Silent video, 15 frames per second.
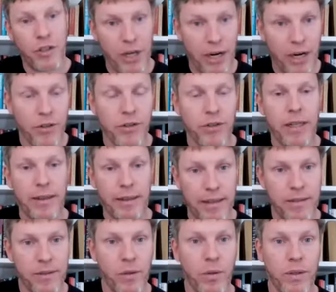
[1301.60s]
Charger, then
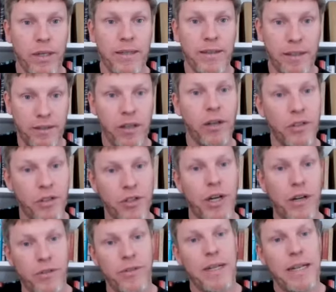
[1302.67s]
they sold it as the Dodge
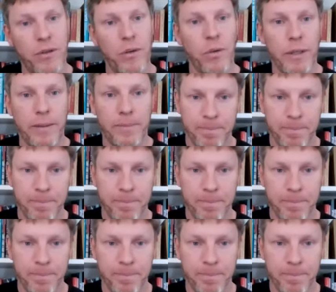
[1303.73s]
Charger Daytona.